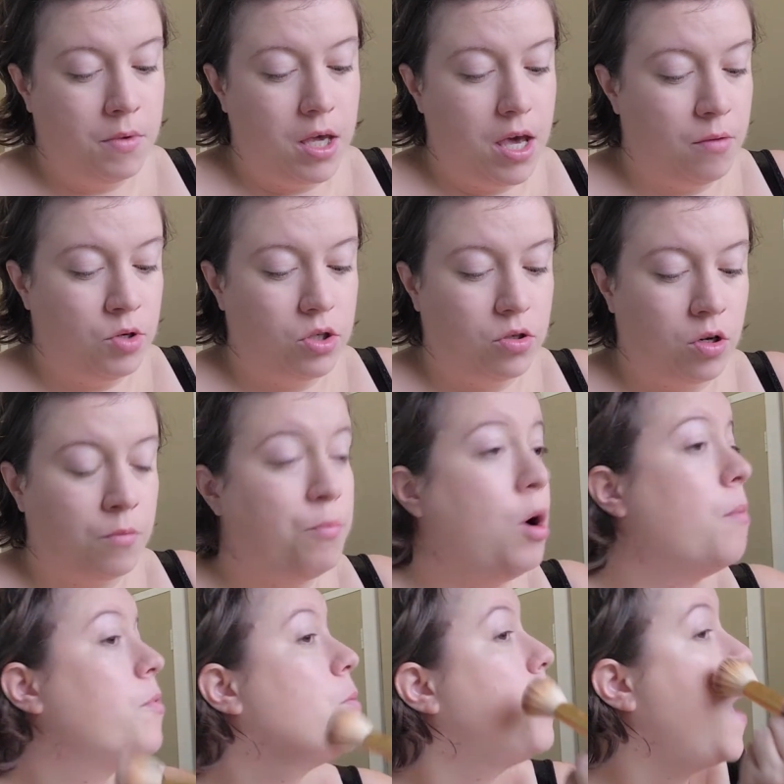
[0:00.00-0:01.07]
Yeah, I'm just going to
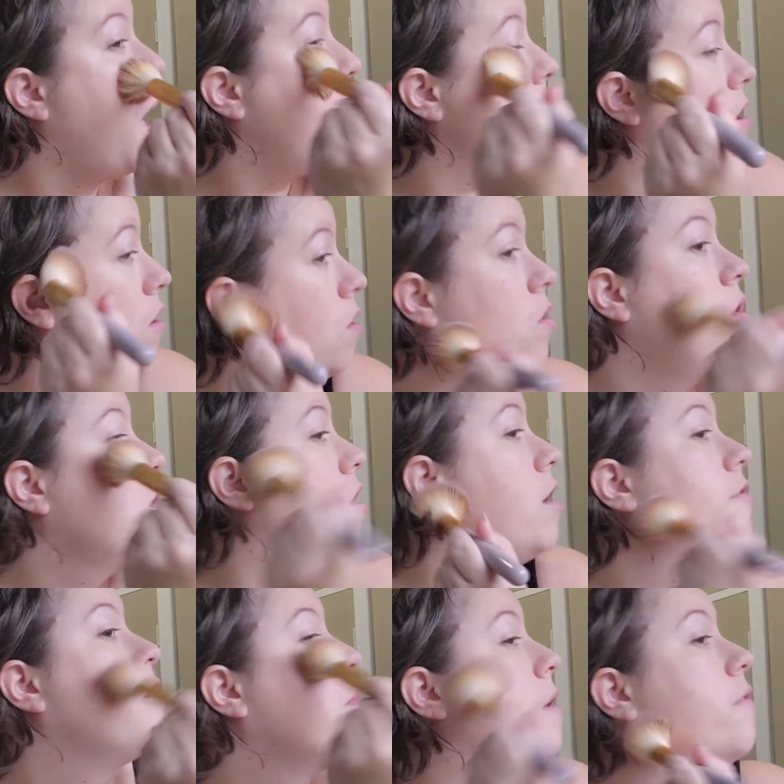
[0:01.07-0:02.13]
pop the powder all
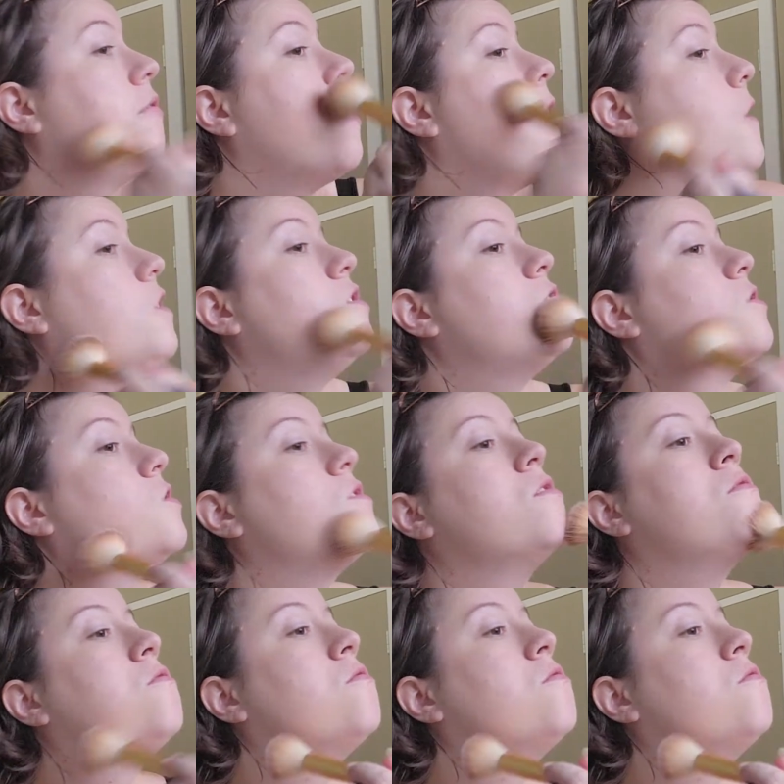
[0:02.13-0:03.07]
over my face.